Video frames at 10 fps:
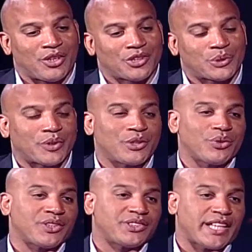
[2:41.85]
also
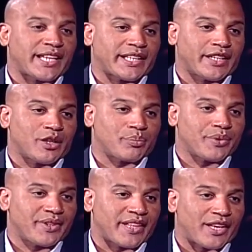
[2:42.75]
included standing
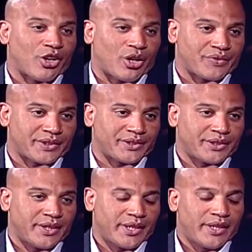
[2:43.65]
up that office.